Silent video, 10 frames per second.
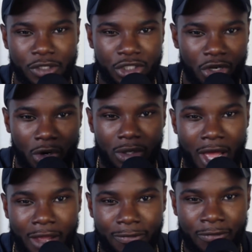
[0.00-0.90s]
into
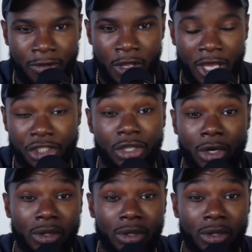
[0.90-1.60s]
their